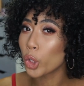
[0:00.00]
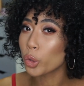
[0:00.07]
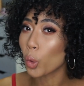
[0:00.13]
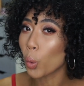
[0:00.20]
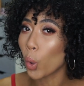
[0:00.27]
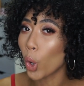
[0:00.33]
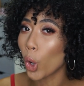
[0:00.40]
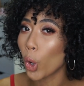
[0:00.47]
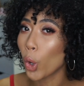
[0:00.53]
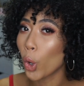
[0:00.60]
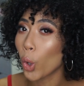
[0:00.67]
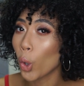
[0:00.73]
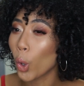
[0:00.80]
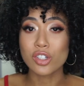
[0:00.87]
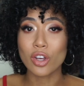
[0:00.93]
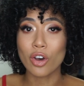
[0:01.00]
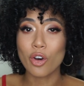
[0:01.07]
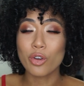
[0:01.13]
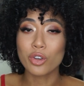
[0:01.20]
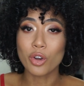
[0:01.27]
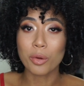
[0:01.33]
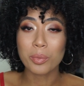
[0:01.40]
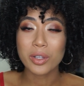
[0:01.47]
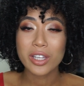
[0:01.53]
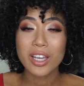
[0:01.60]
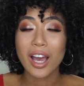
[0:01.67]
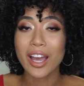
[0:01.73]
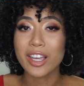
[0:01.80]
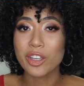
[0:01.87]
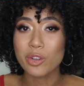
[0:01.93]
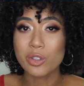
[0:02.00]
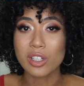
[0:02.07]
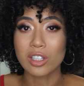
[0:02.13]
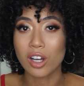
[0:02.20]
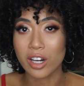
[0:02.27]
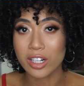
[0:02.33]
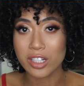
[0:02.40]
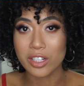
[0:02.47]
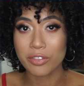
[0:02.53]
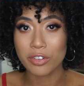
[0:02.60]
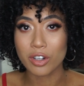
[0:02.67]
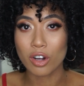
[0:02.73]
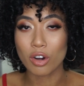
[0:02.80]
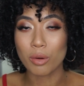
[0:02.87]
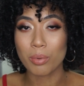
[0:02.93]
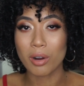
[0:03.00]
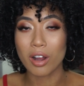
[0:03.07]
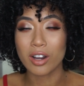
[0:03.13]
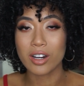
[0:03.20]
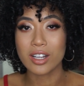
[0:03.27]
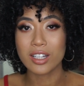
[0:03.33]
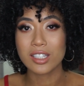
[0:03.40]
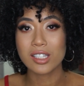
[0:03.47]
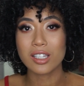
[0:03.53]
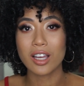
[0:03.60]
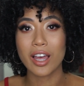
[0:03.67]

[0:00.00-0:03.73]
It's okay. So normally I use a lot of Diva Curl products,